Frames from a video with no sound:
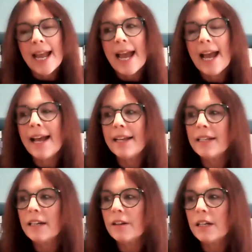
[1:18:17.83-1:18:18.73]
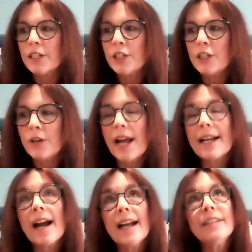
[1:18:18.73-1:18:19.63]
And, I
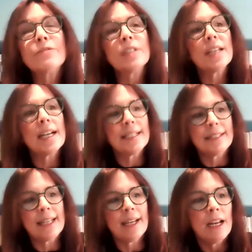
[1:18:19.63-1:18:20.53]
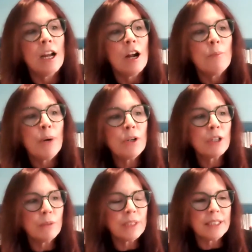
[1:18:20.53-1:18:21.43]
kind of realized that
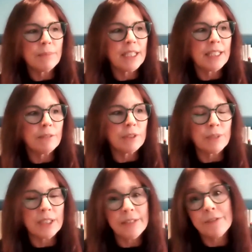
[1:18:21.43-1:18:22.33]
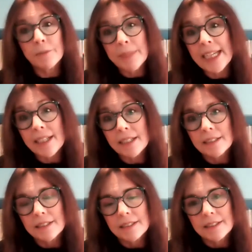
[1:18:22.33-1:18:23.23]
poker was something that was really for me.
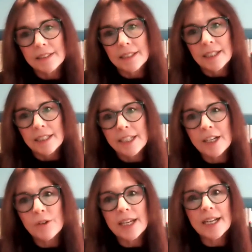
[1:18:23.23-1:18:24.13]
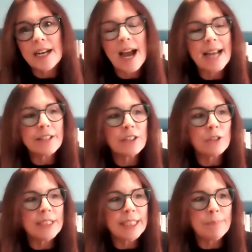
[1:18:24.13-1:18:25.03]
That I could
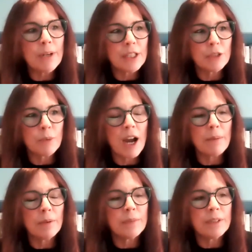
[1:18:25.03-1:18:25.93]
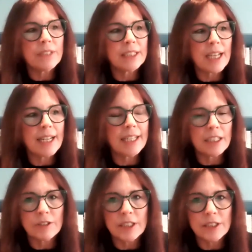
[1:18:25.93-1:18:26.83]
go deep on this problem of deciding
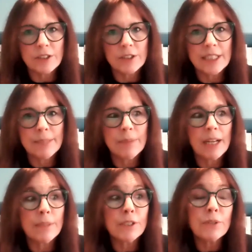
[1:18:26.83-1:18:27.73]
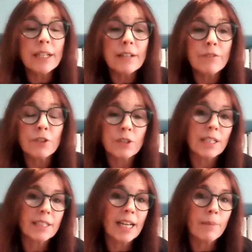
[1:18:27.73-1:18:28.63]
under uncertainty, but I've been doing it for a
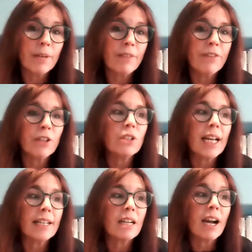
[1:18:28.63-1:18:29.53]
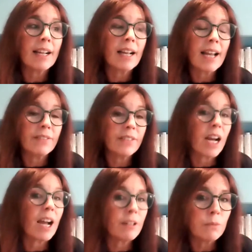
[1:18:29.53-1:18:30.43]
long time. And I felt that I had kind of
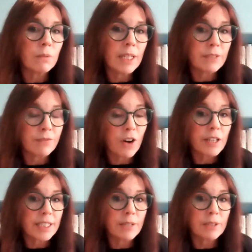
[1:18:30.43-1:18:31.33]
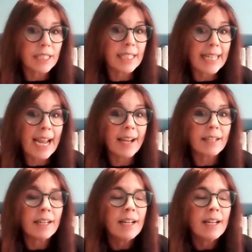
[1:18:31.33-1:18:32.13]
gotten as far as I was going to get,